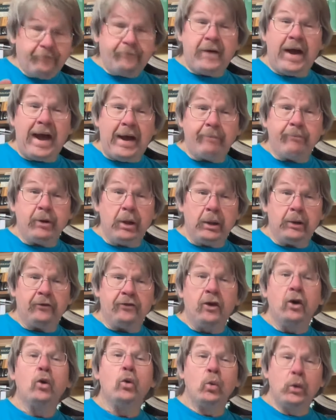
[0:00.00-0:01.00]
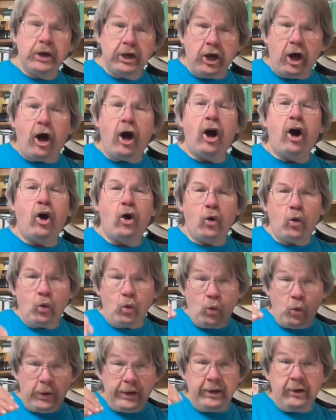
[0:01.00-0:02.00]
Fabulous. We all
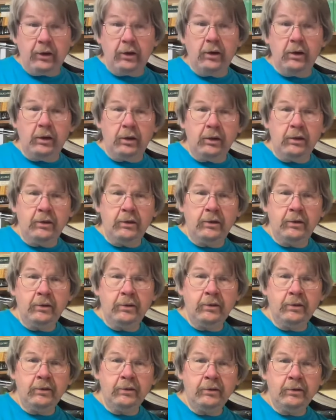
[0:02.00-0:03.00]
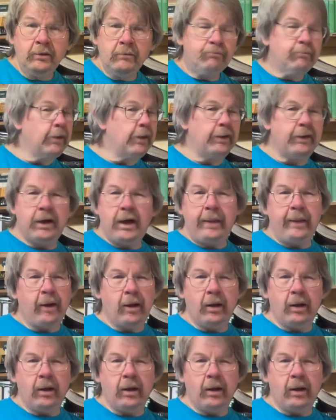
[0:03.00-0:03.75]
will, but not